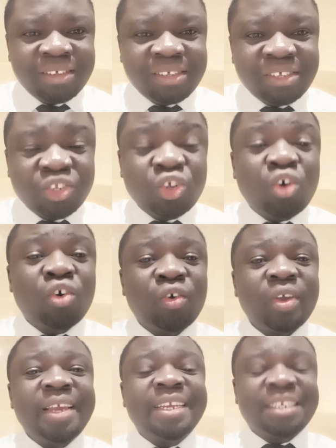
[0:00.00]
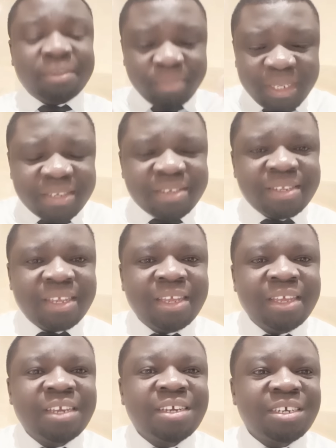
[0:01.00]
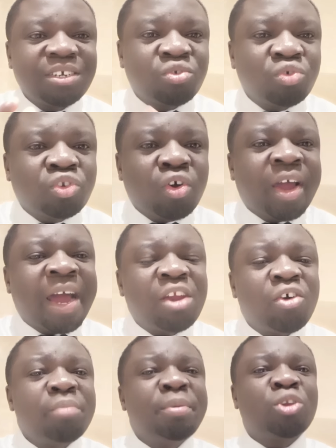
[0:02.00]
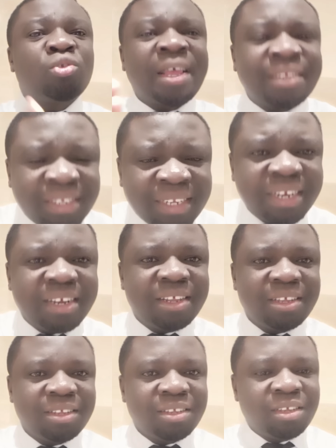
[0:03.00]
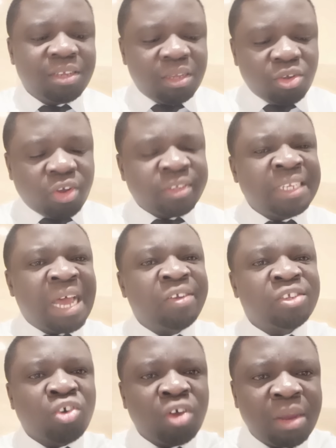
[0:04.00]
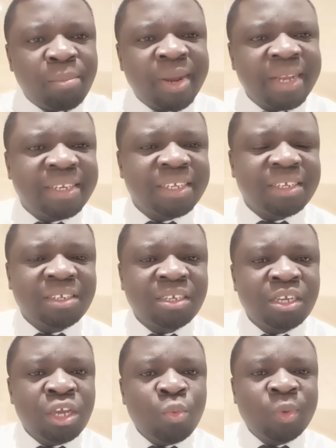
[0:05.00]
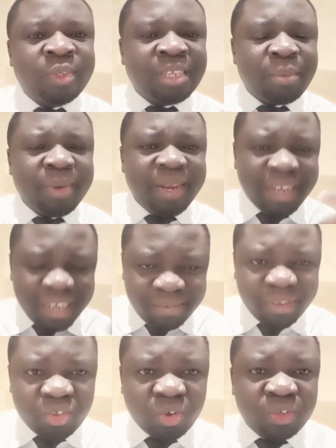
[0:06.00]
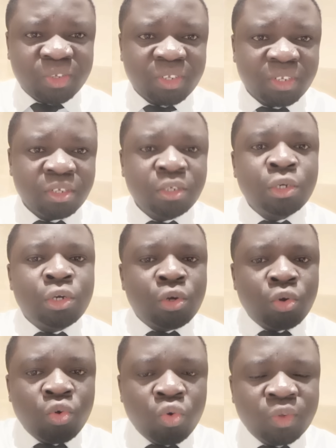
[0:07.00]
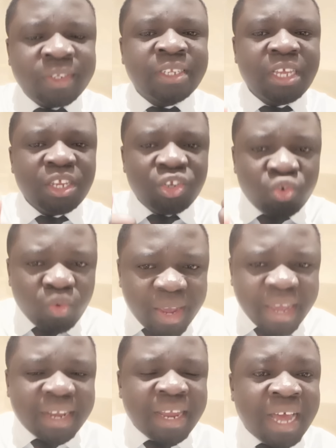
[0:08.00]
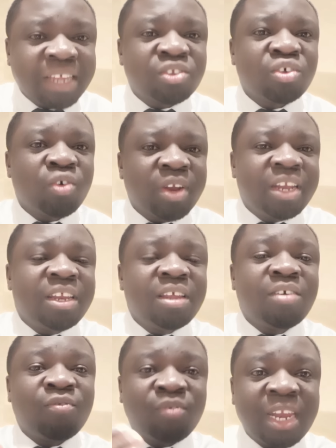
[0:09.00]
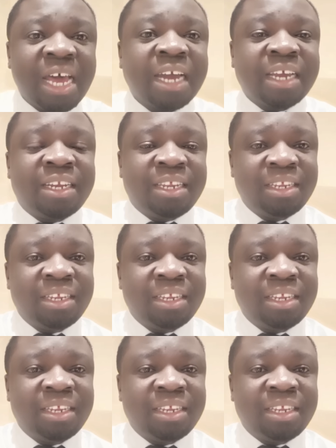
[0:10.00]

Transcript: So it means Ruto cannot be trusted because now he's collaborating with some individuals whose UN has already flagged.